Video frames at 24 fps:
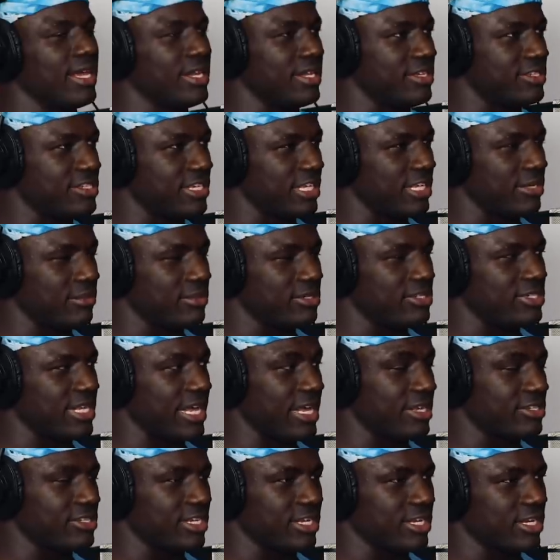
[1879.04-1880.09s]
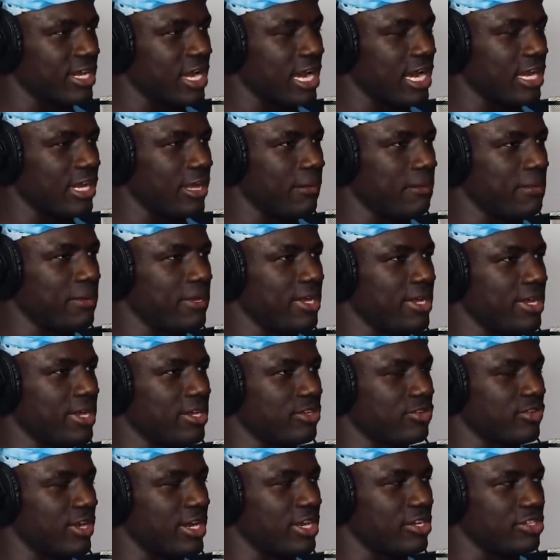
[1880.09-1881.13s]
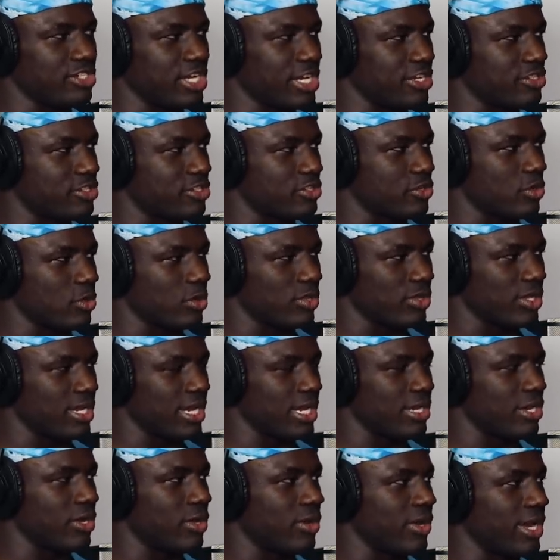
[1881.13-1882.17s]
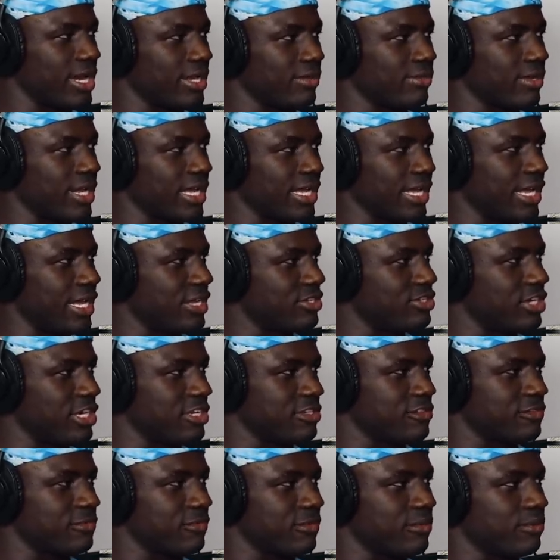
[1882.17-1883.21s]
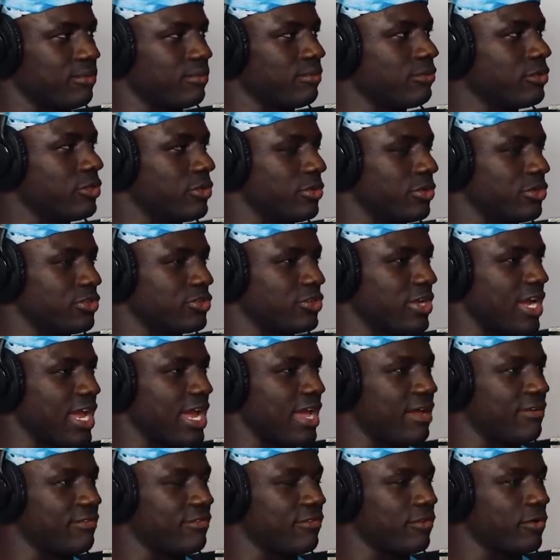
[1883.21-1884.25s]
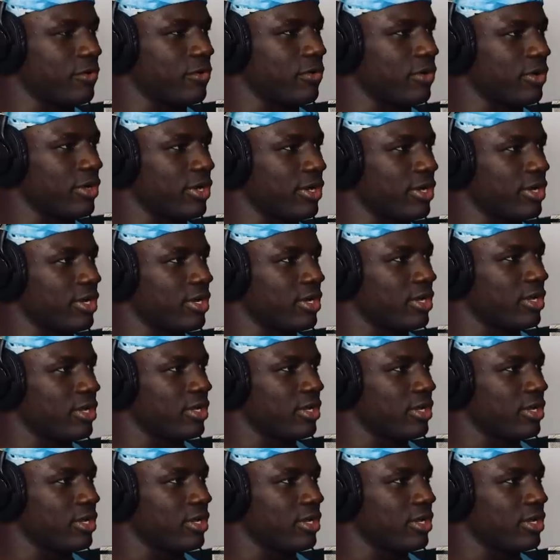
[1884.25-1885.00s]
any silly mistakes, getting caught up in trying to chase a score that I know I, I can't chase from you or Trav, or